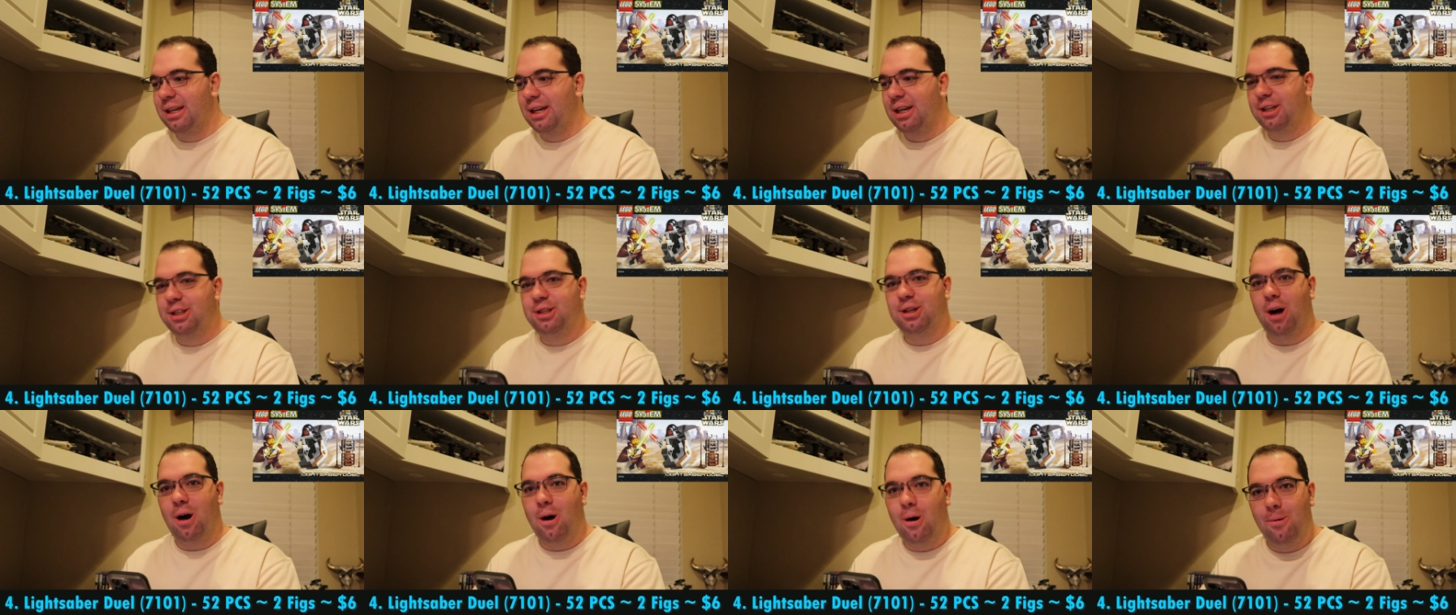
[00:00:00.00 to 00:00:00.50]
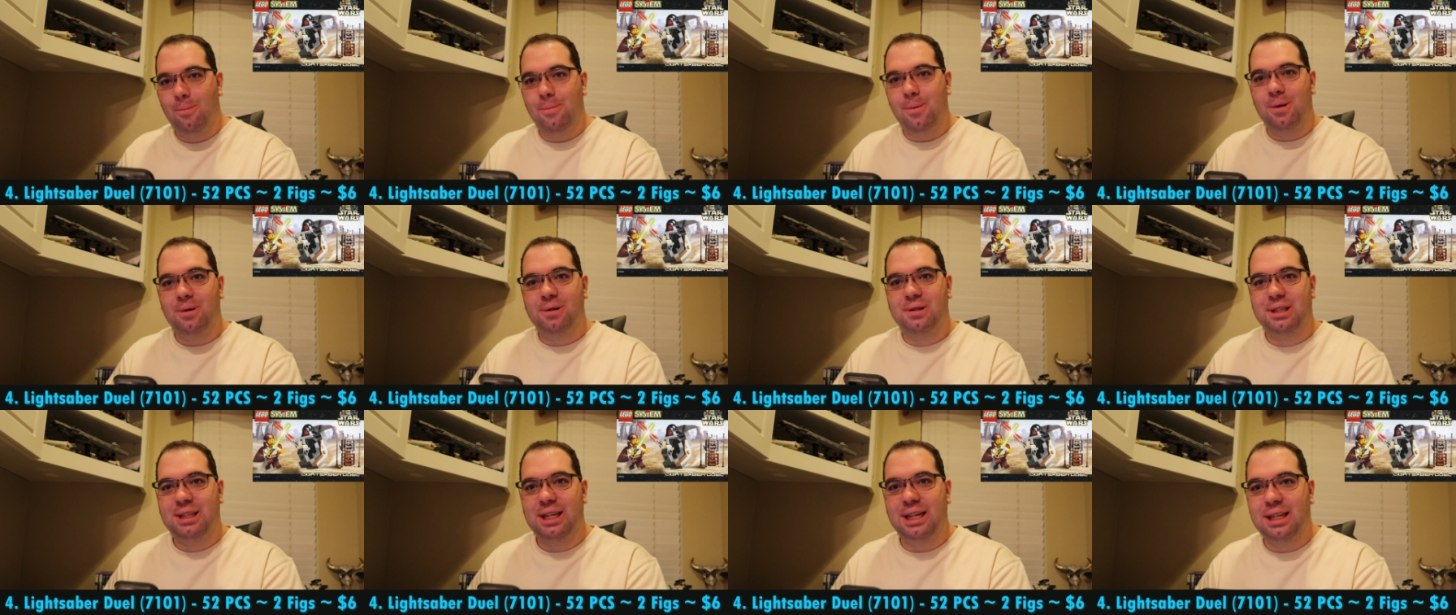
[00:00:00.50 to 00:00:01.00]
is
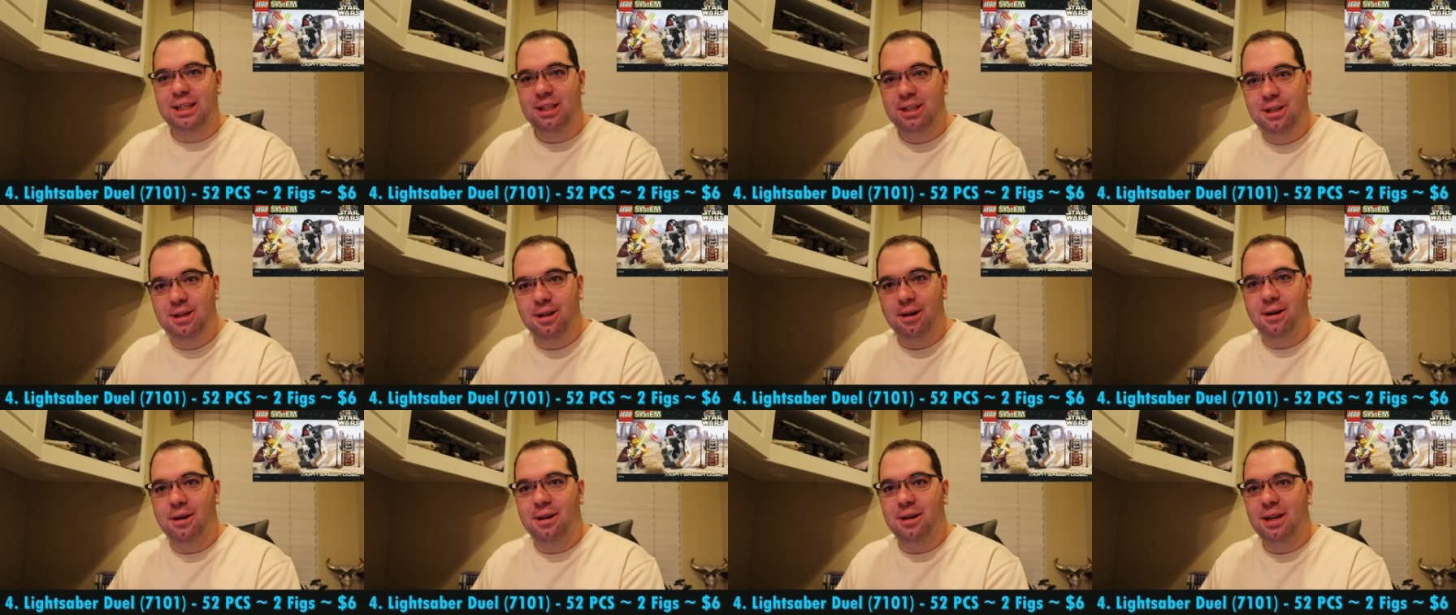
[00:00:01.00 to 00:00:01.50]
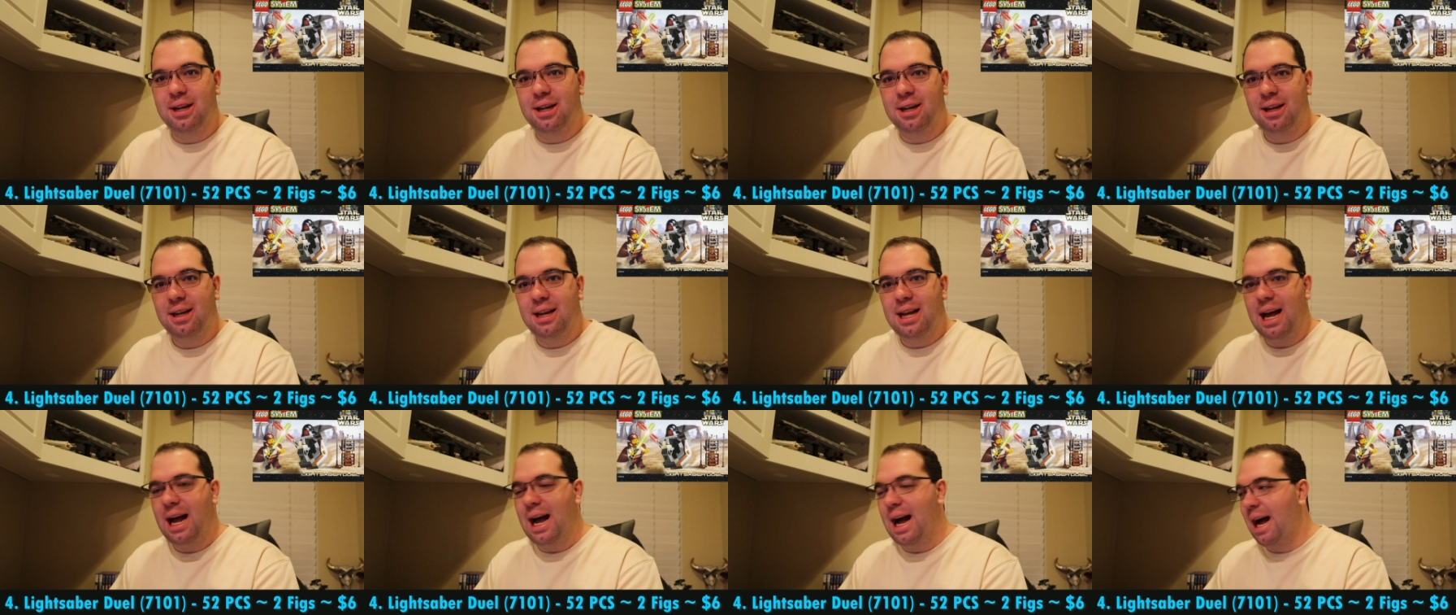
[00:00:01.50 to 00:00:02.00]
almost as good
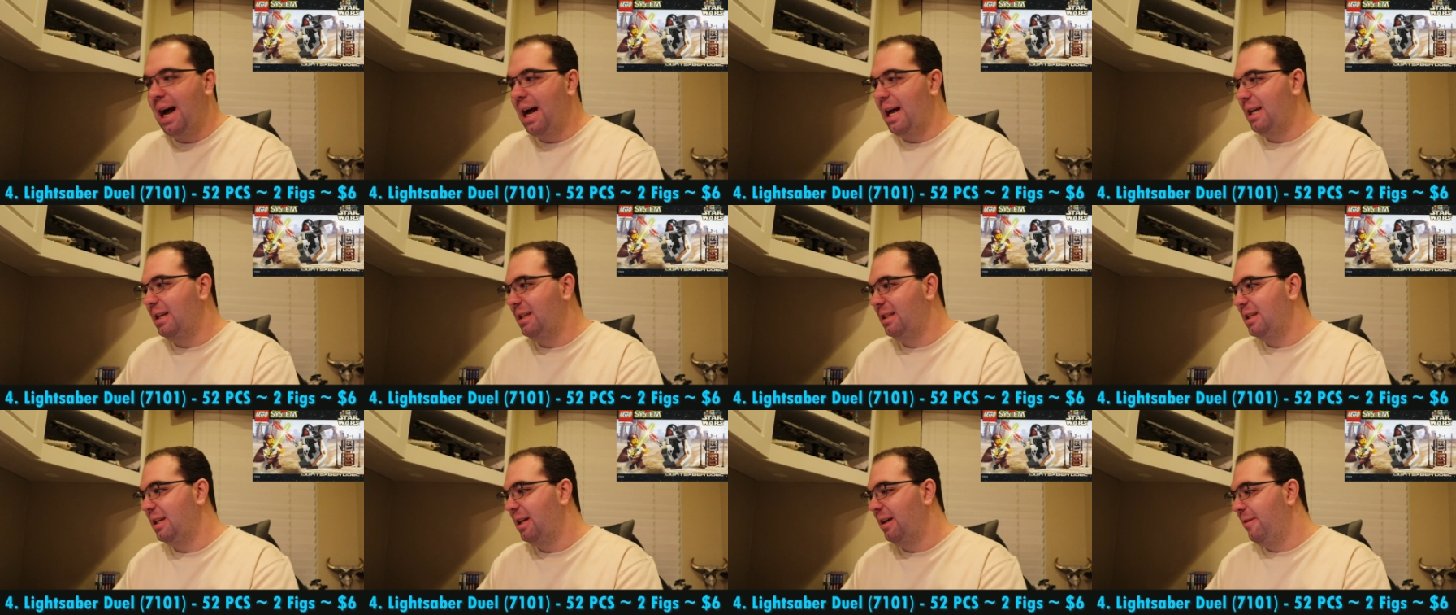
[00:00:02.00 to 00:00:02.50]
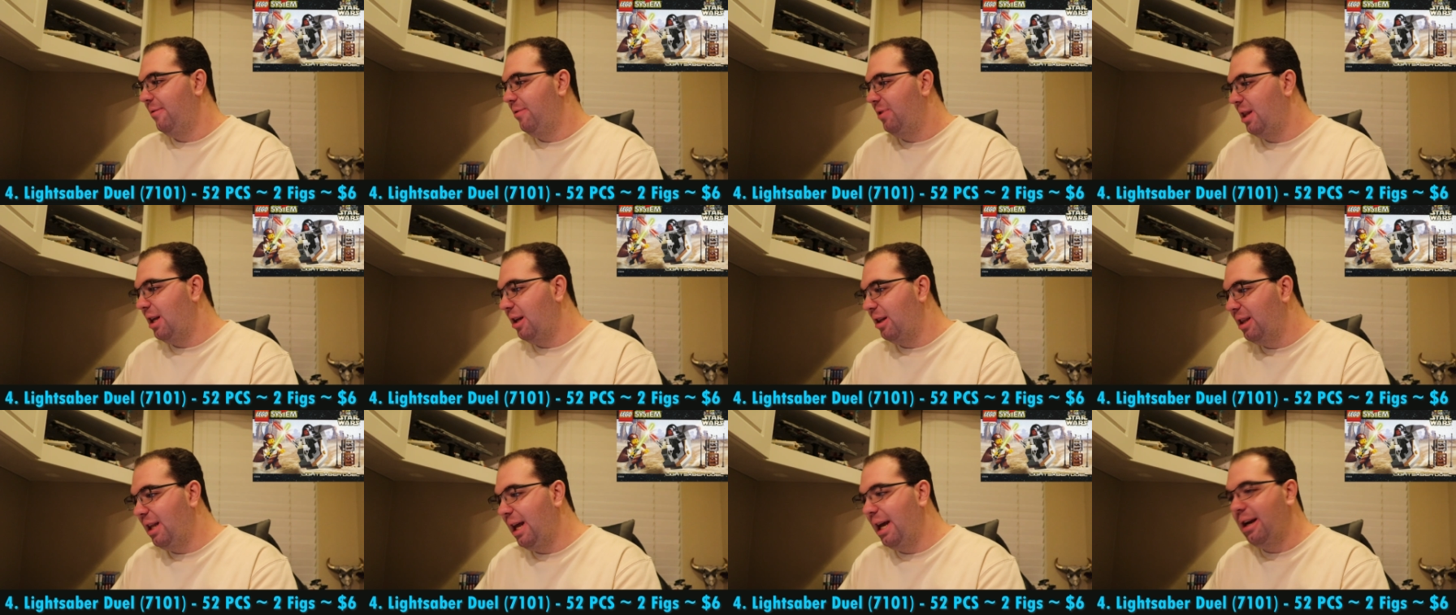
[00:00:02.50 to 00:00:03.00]
as
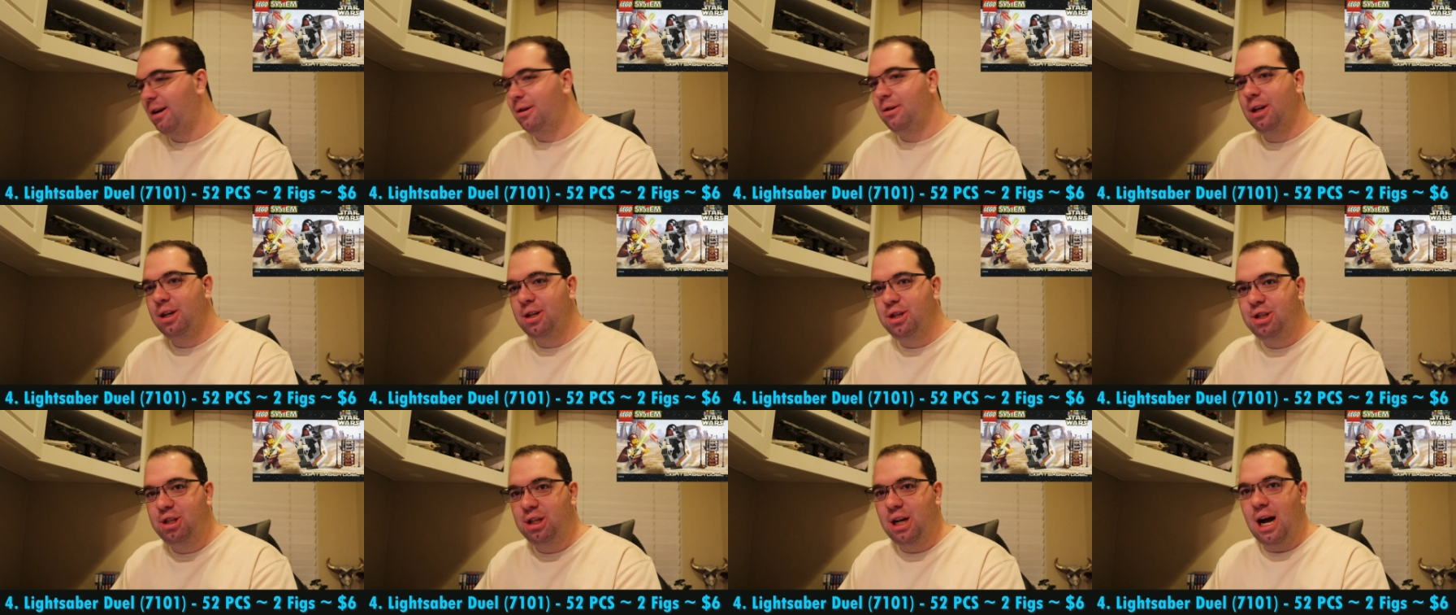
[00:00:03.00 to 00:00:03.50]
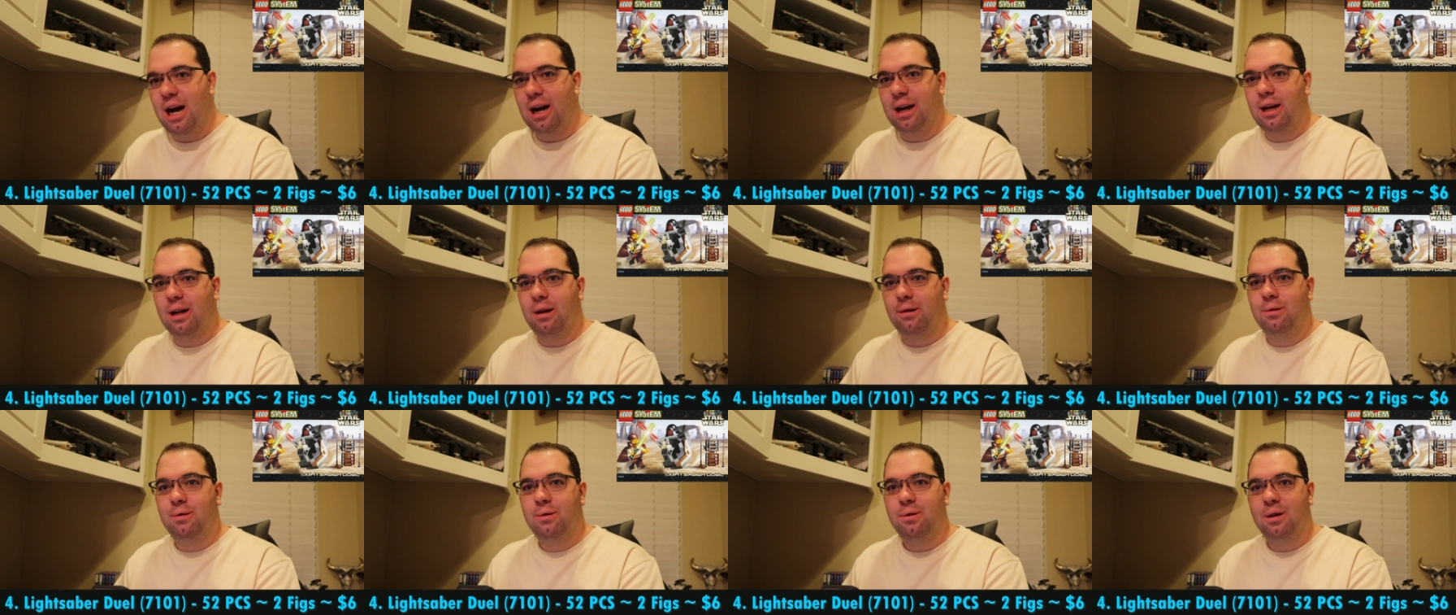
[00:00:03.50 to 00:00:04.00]
the Lego
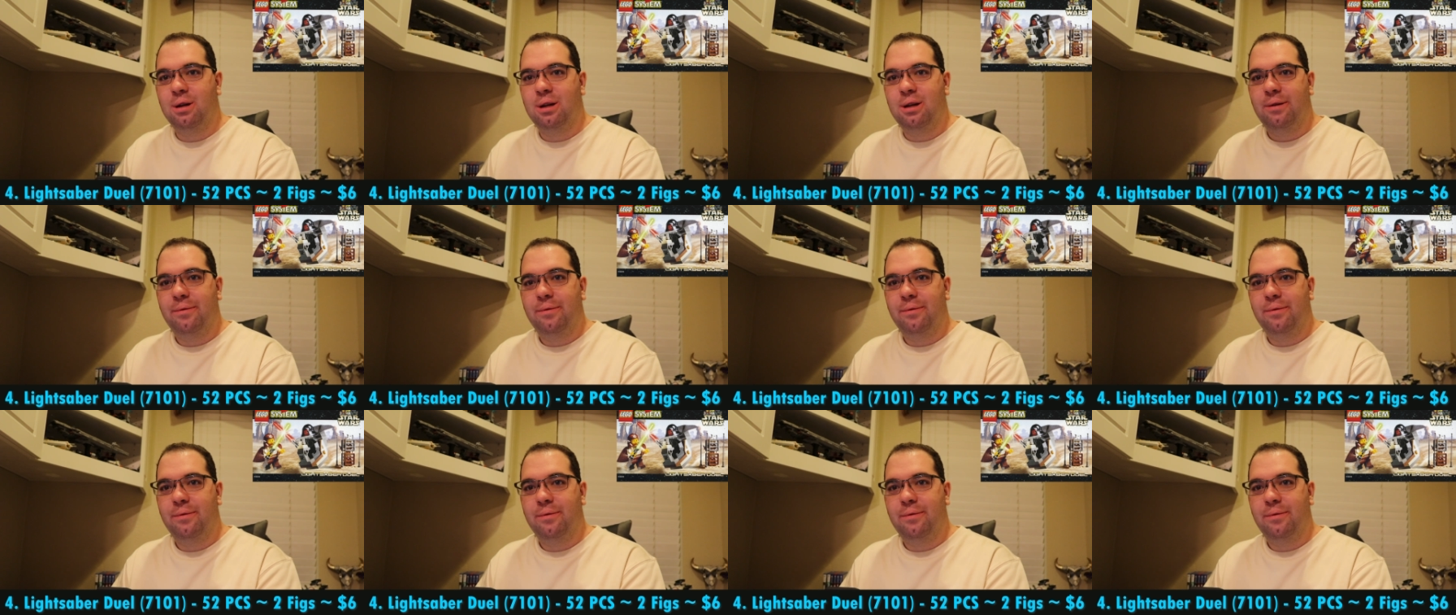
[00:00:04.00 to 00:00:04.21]
Ninjago